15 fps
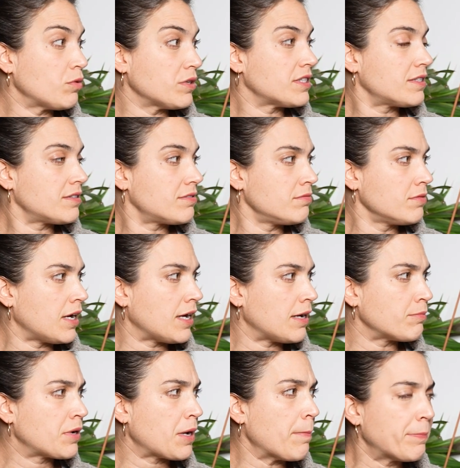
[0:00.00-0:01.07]
was
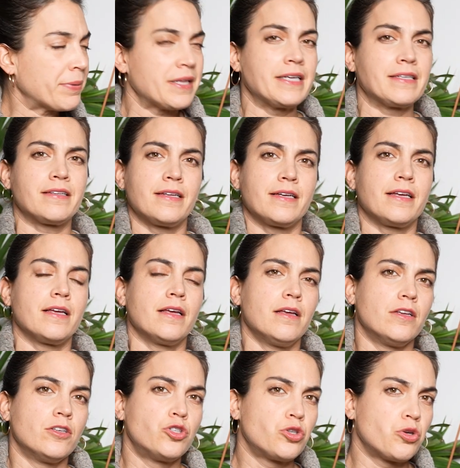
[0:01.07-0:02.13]
completely
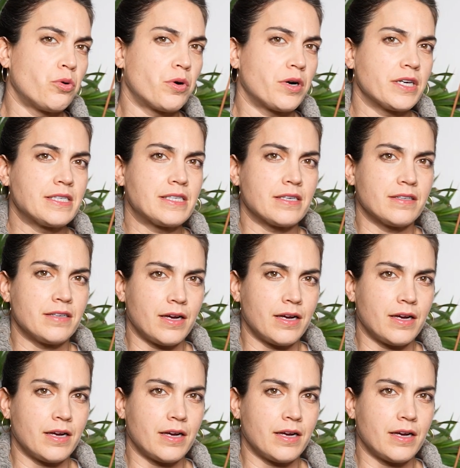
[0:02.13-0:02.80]
towards